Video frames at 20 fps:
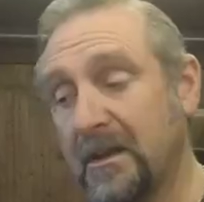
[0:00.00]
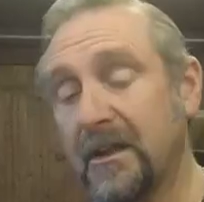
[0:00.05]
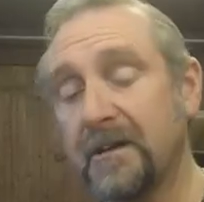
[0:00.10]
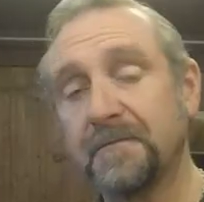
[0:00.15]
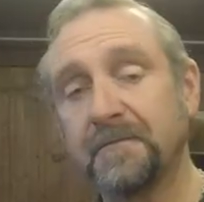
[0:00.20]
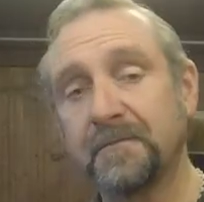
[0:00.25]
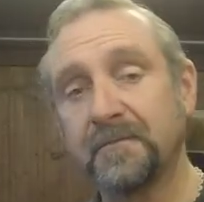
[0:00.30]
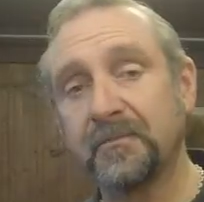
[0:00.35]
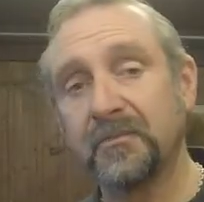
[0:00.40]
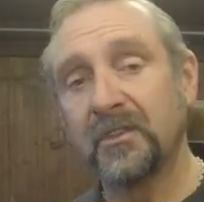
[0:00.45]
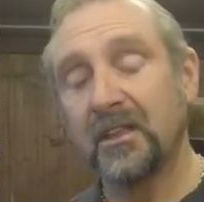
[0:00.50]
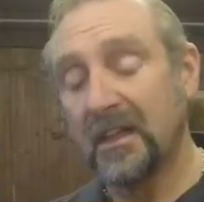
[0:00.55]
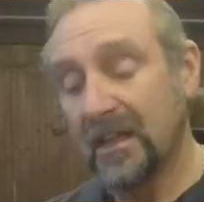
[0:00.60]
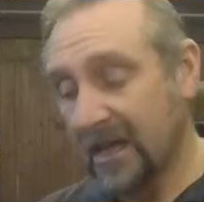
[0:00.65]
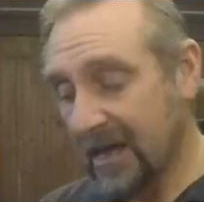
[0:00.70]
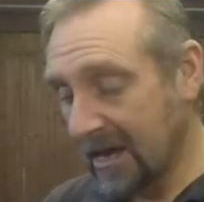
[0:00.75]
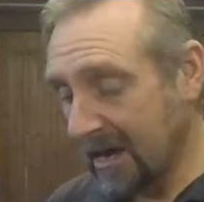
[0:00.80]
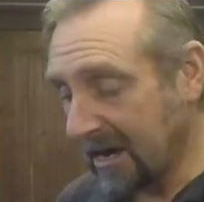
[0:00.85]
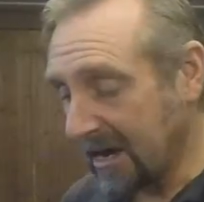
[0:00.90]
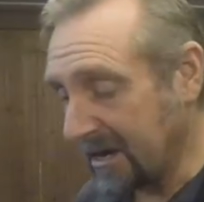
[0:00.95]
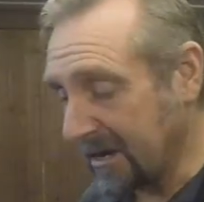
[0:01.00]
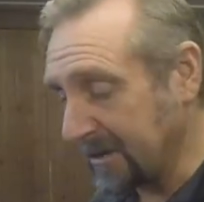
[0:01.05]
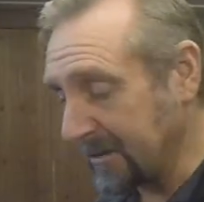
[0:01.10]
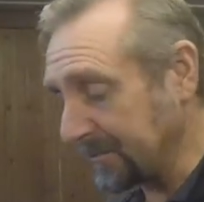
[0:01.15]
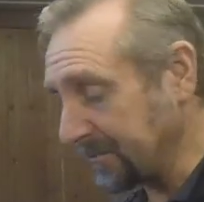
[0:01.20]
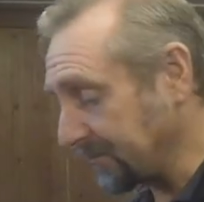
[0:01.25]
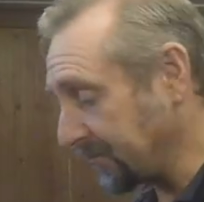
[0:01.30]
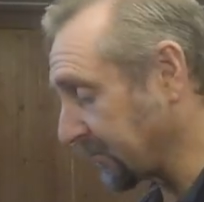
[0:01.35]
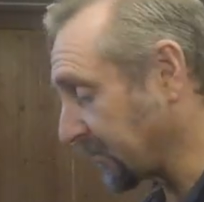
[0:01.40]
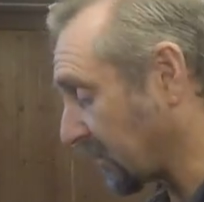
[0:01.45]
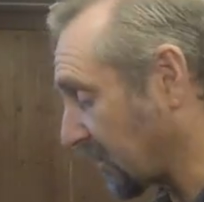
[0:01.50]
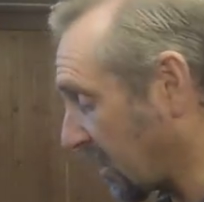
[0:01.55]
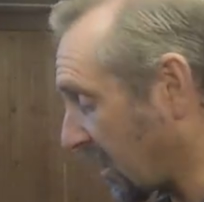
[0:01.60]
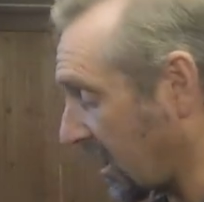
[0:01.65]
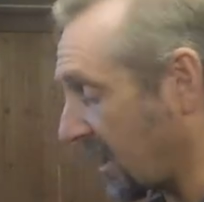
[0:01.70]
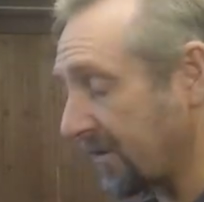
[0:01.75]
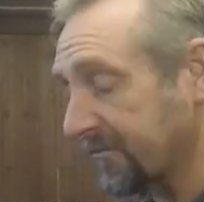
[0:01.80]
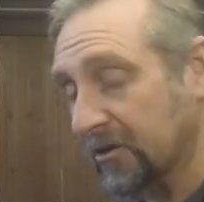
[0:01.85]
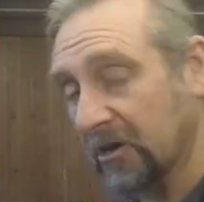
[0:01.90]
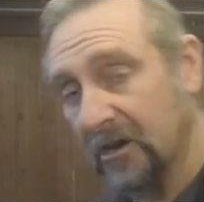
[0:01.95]
me know.
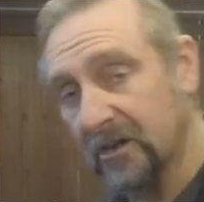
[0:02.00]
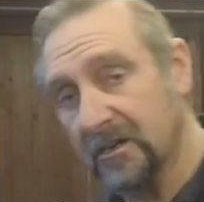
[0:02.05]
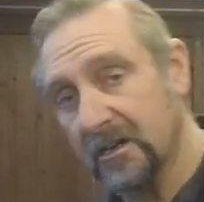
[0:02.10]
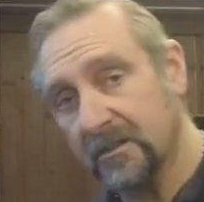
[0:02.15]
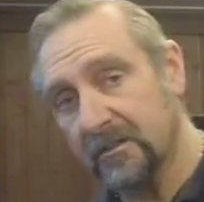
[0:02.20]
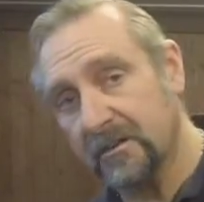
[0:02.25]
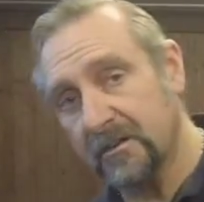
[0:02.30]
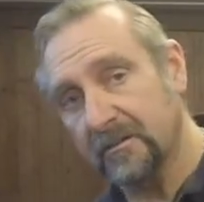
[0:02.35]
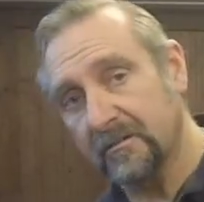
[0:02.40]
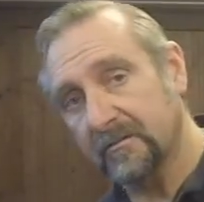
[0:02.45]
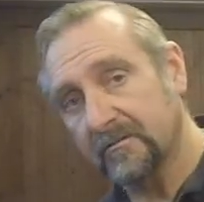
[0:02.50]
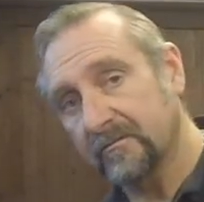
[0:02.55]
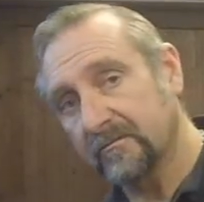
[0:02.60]
I've got another